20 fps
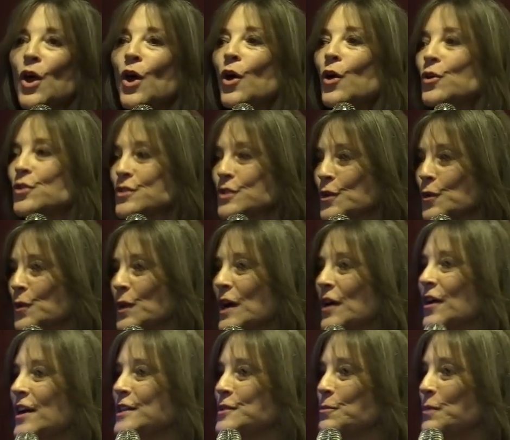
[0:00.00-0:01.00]
whose
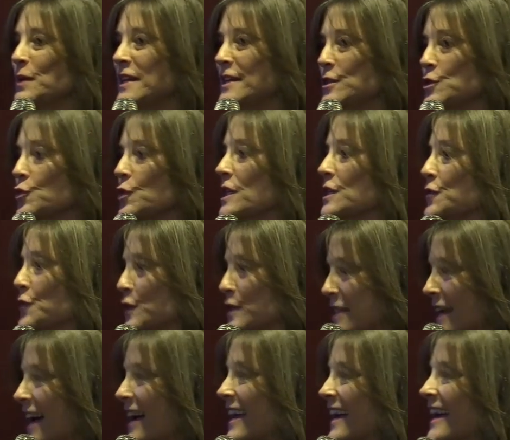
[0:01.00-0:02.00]
career has been entrenched for
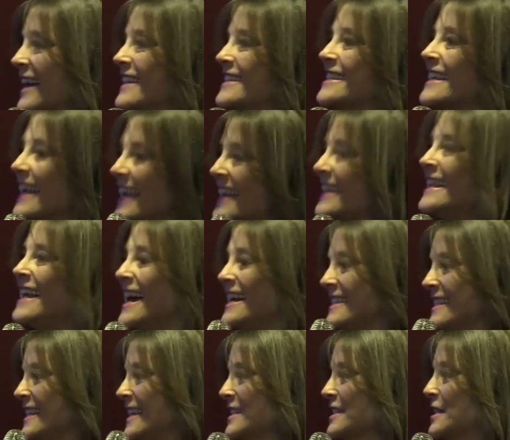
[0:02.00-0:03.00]
decades in
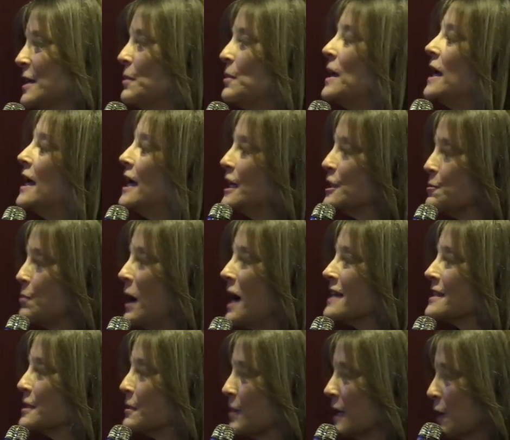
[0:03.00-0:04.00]
that system is
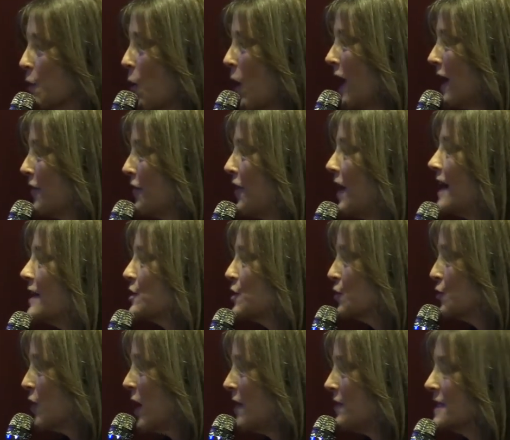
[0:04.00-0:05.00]
possibly qualified to
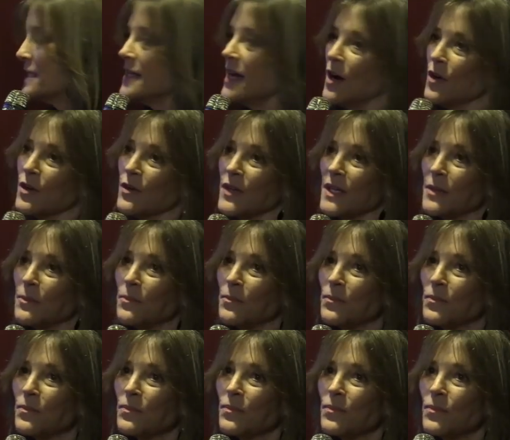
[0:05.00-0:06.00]
drive us out of it.
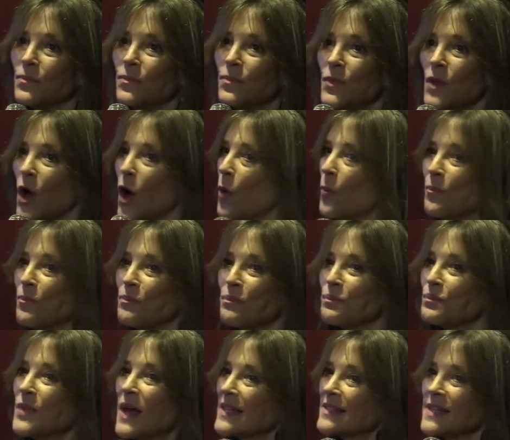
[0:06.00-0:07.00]
No,
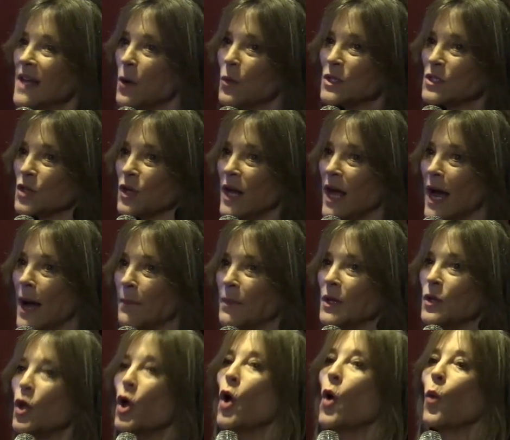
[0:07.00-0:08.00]
that's not what's going to happen.
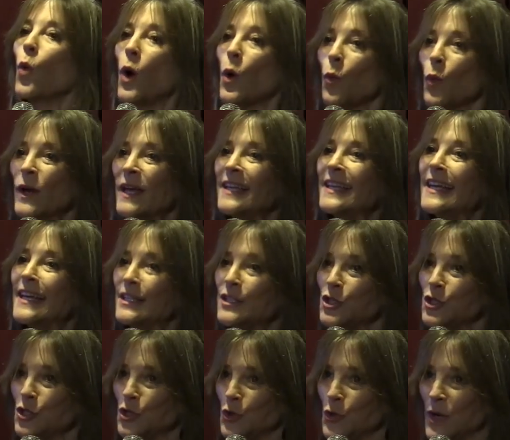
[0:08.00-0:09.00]
What we need to
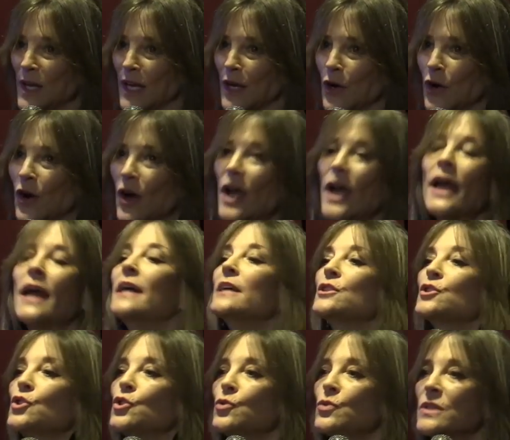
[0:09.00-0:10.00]
do here is
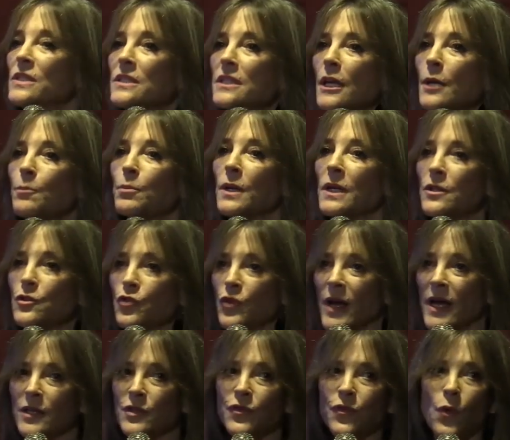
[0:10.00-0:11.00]
to deeply
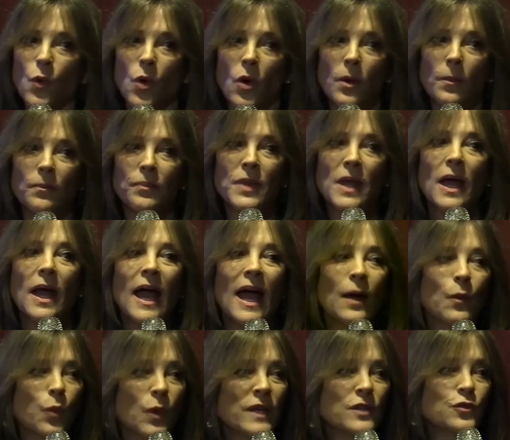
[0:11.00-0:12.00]
transform.
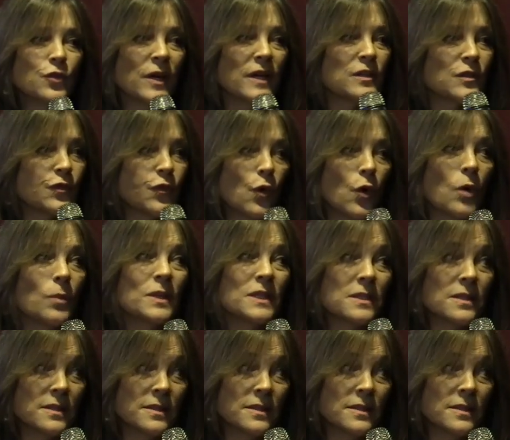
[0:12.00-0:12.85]
And we transform as a